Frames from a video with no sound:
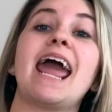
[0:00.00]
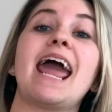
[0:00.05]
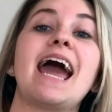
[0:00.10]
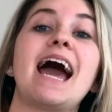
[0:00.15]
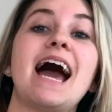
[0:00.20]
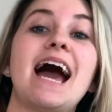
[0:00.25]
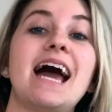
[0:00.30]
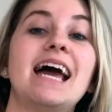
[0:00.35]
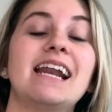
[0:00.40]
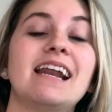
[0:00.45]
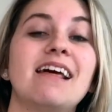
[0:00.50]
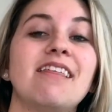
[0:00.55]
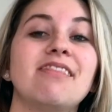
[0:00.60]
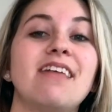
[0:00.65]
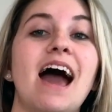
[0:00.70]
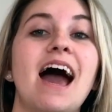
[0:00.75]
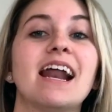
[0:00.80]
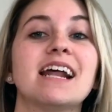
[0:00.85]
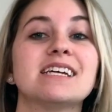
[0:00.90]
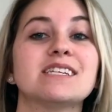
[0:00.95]
And
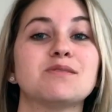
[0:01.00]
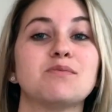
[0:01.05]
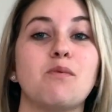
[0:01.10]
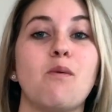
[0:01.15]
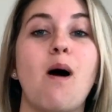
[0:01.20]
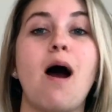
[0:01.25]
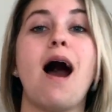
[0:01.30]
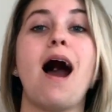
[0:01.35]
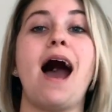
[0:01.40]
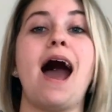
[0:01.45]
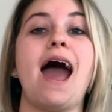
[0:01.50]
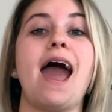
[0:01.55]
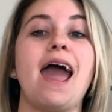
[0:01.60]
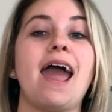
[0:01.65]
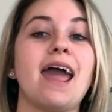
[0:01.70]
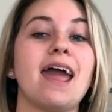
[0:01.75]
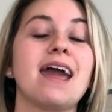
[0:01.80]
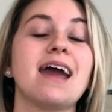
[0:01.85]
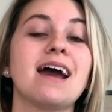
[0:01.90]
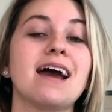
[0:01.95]
that is
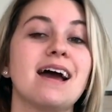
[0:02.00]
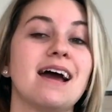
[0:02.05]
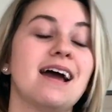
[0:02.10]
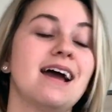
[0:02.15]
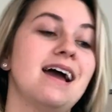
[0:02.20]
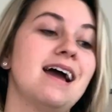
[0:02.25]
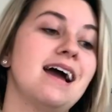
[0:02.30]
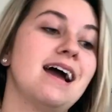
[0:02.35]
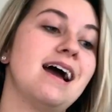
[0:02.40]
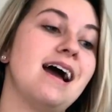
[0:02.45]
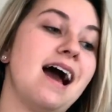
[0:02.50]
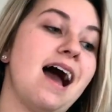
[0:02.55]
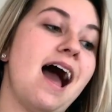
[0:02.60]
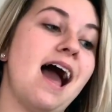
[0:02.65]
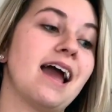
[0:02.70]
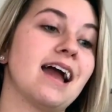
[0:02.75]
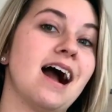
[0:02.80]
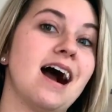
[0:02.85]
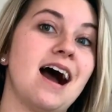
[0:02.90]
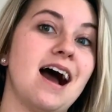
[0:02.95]
why
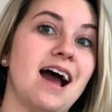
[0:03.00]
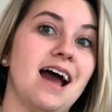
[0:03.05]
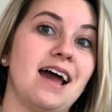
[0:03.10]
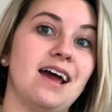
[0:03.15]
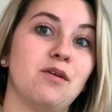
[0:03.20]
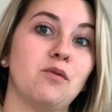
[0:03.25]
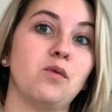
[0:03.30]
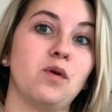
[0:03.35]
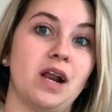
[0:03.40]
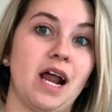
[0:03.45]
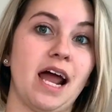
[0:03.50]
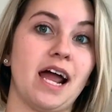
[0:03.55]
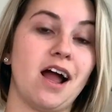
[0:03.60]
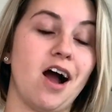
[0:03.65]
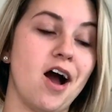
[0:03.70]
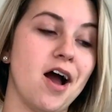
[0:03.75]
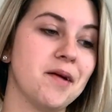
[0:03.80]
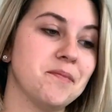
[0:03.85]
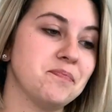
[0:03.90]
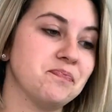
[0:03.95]
I got what I
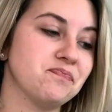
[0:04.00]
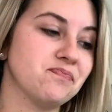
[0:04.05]
got.